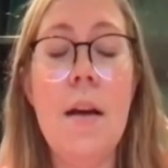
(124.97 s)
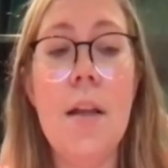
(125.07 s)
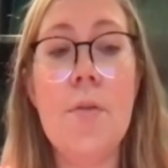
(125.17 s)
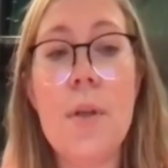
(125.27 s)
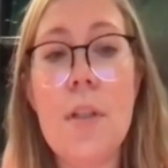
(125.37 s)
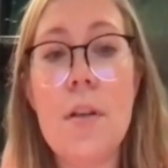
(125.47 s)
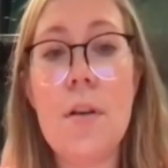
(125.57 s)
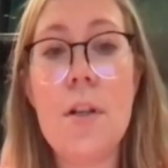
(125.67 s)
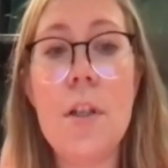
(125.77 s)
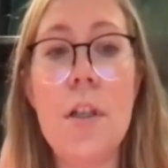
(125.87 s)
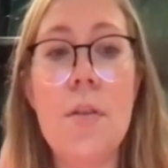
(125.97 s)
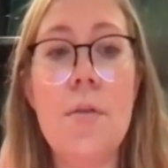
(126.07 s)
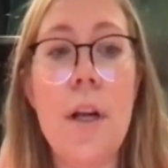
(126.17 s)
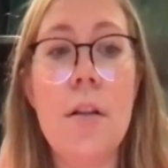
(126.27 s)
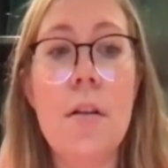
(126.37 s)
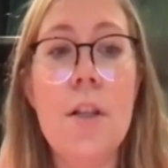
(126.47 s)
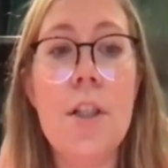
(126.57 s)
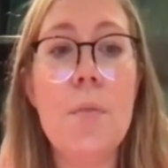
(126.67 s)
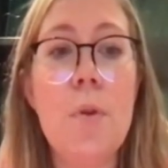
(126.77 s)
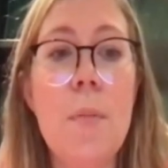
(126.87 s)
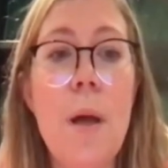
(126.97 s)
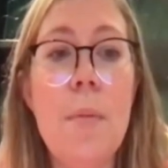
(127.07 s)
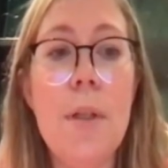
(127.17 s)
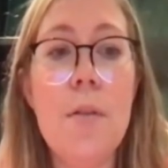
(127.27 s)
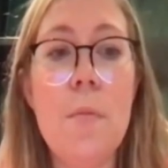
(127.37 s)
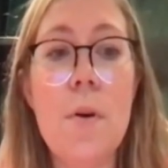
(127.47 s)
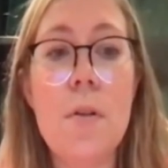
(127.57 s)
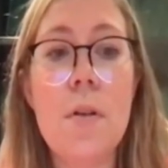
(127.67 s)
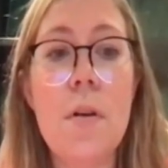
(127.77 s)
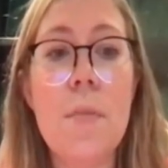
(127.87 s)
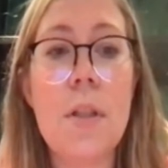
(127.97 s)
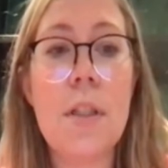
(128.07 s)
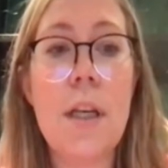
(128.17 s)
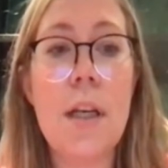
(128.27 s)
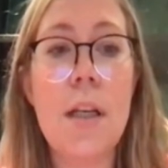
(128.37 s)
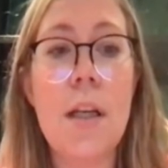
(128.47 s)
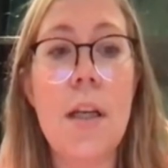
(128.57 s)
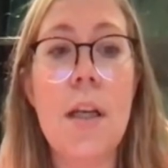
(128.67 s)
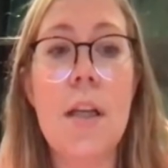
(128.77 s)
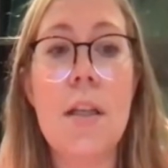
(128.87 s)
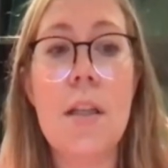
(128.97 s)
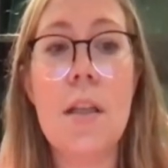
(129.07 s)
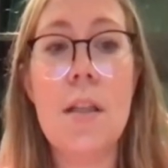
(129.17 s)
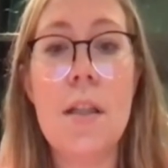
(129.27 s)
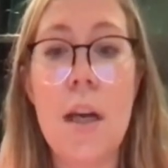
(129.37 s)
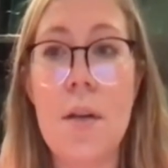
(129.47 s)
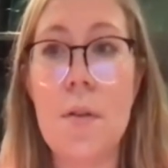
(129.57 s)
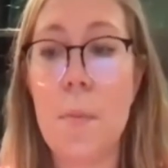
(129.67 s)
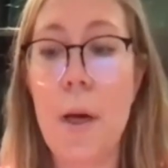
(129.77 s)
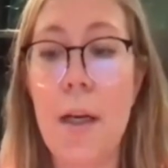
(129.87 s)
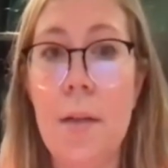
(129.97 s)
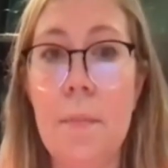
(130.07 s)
In research in rhinology, probably the most common technique is sinus pack.